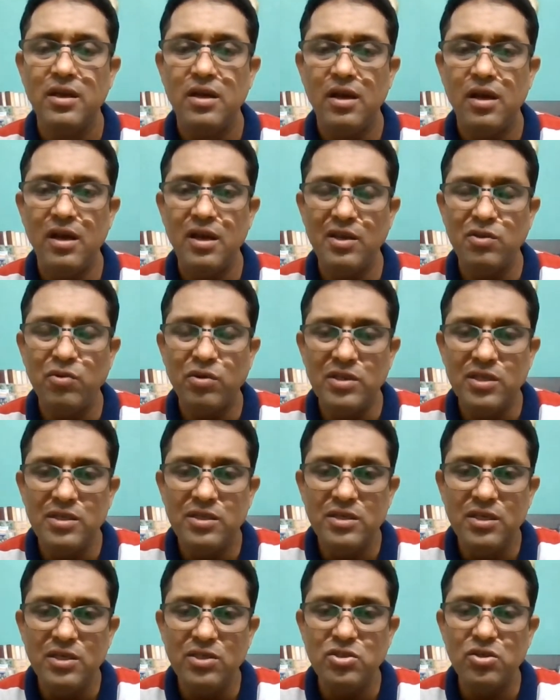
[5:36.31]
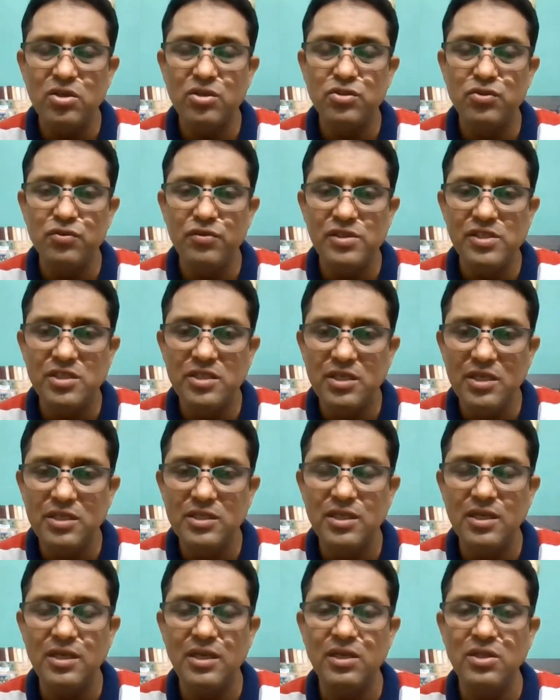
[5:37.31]
the teachers who is
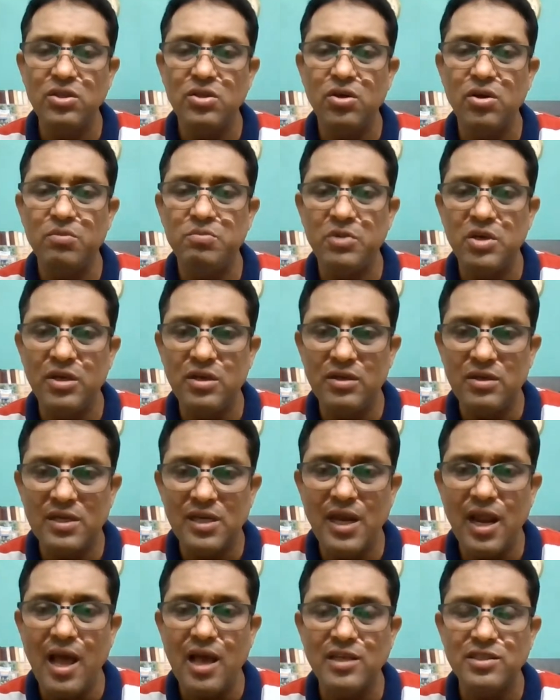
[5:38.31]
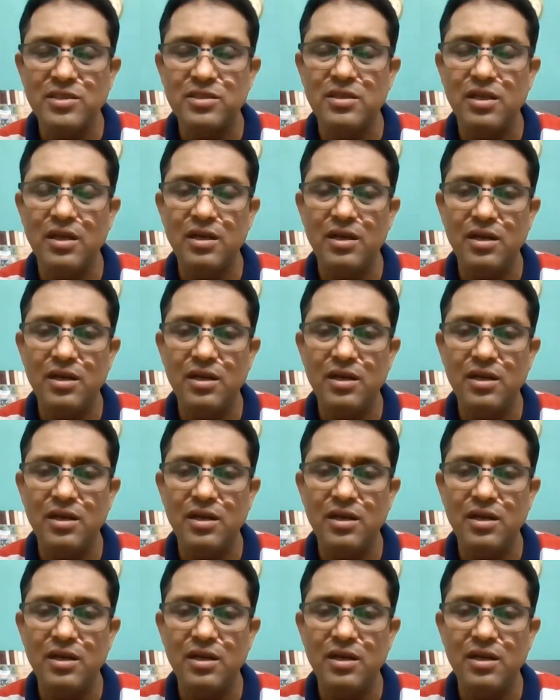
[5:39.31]
teaching in the class